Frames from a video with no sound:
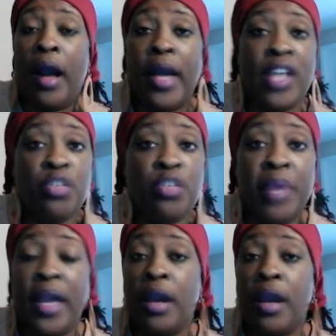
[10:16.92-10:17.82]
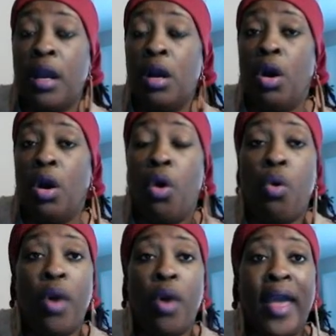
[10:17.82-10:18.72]
Asian pair,
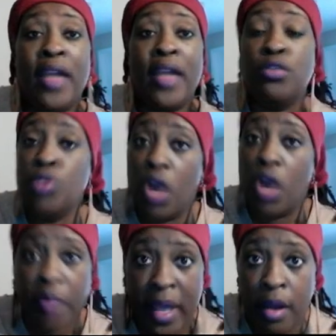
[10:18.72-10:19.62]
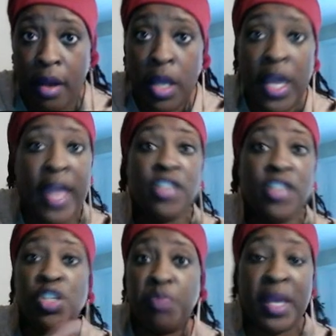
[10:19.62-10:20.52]
or a New York pair, and
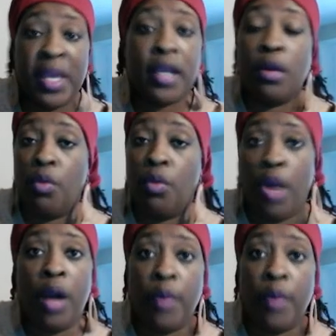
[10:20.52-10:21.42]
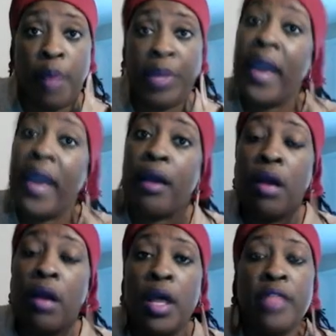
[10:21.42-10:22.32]
just pick up a pair
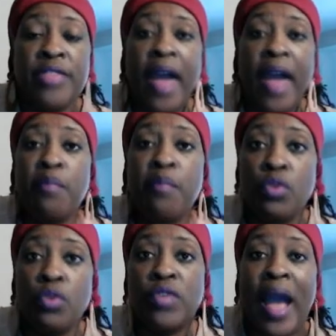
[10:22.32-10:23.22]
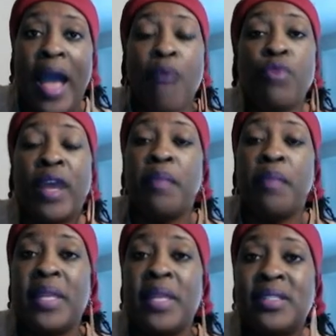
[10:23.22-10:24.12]
that moves. I would
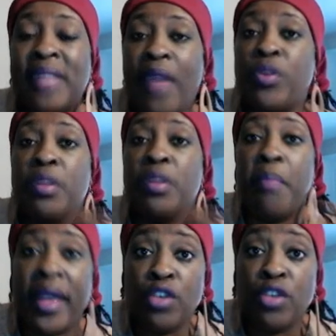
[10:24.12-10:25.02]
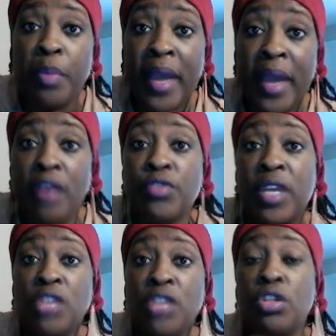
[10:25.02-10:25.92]
recommend staying with the major pairs for
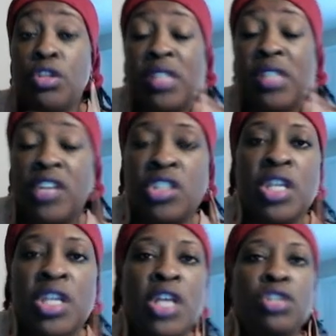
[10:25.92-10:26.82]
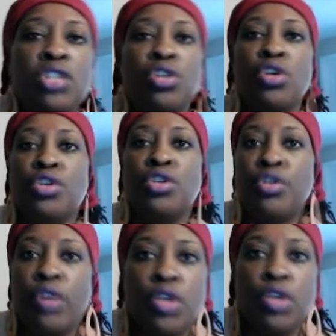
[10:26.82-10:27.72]
each of those sessions. So your
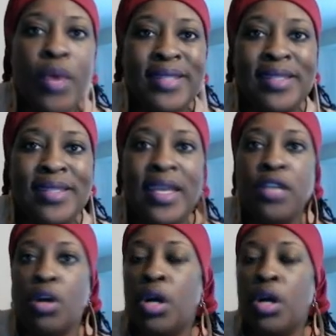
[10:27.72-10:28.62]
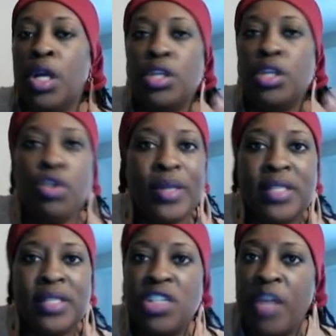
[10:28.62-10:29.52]
Euro USD, your
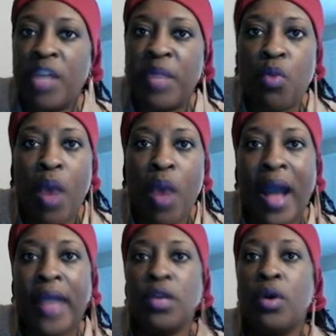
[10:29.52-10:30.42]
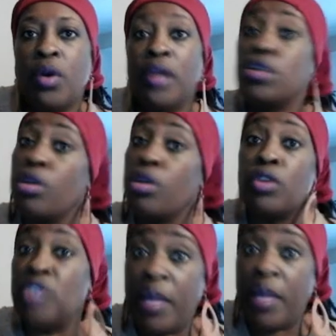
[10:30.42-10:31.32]
USD JPY, your
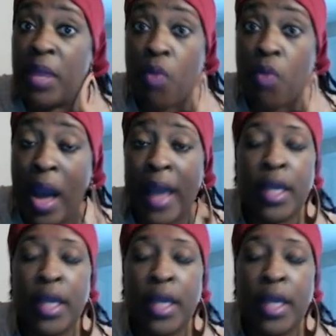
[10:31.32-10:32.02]
Euro JPY,